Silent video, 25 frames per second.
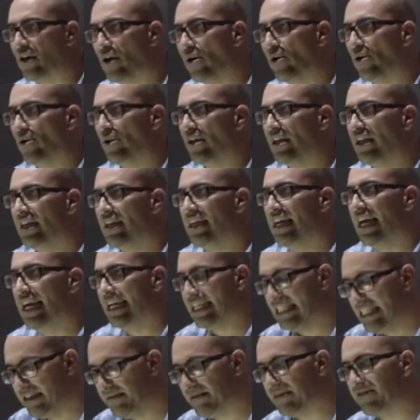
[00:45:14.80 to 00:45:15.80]
goal.
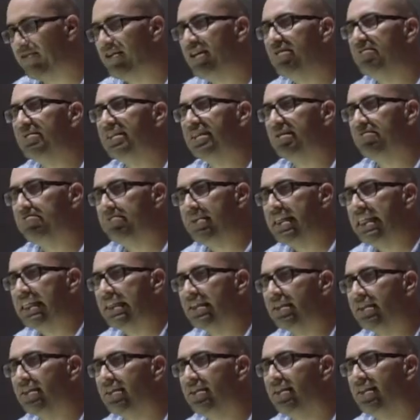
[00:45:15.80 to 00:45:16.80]
Academic freedom is a
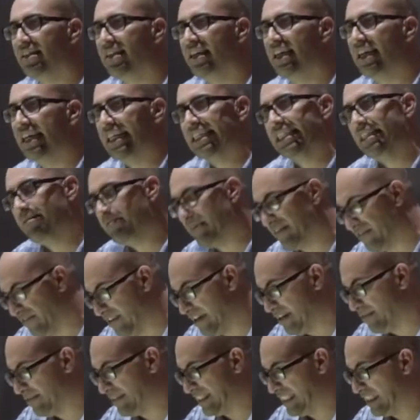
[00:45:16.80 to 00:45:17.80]
means. Academic
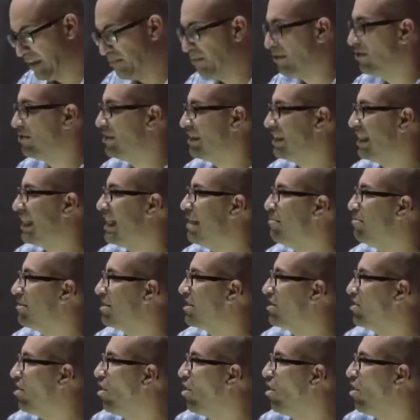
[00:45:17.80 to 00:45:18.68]
freedom is supposed to keep us